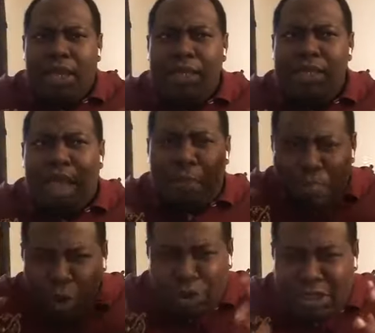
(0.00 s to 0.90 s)
the
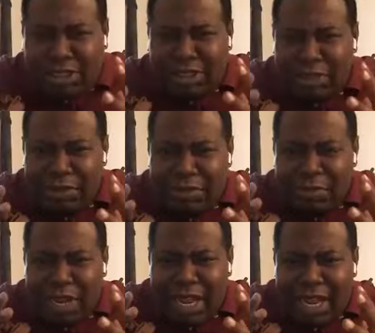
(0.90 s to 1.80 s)
most
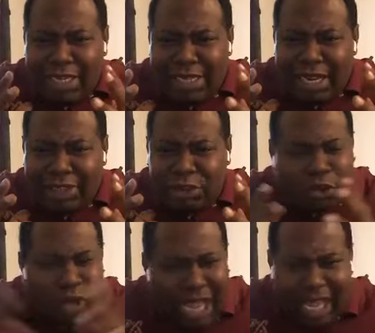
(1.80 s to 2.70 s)

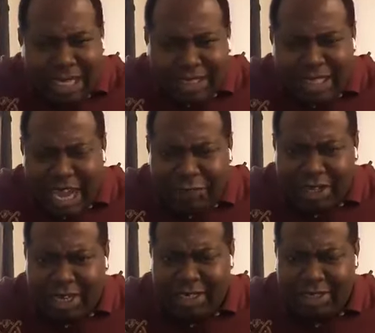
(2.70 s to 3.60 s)
solar energy in
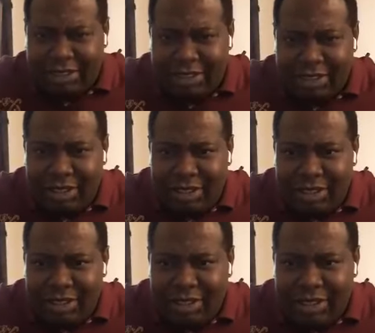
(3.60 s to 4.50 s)
Africa,
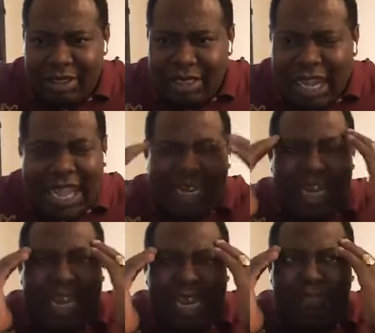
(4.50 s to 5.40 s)
and
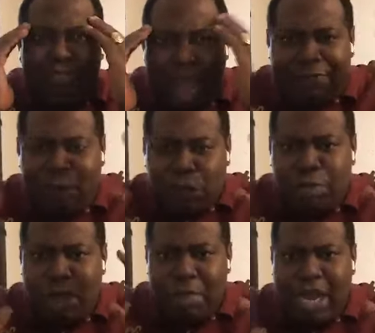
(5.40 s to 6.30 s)
it baffles
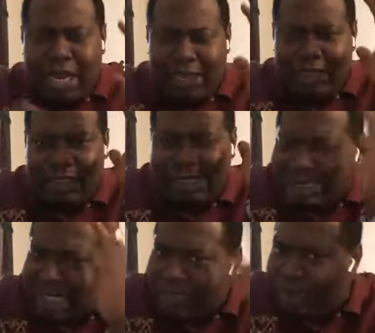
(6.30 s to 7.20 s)
my mind. It's
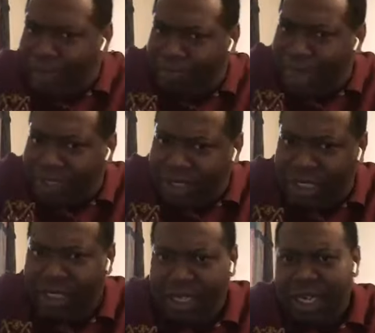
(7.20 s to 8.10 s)
not my
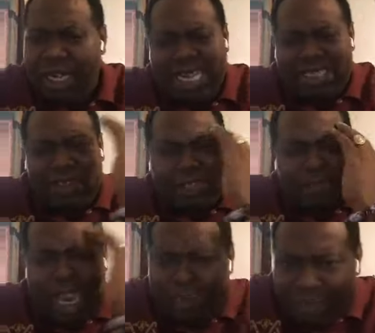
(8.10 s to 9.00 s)
passion, it's not
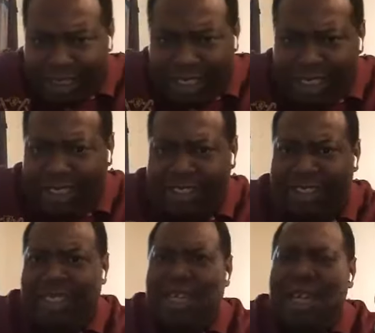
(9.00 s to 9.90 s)
my
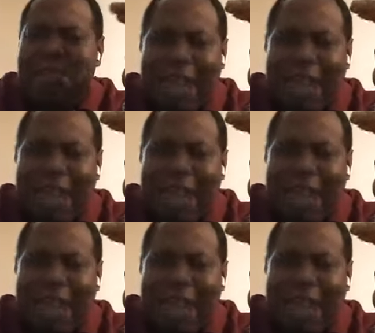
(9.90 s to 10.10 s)
expertise, but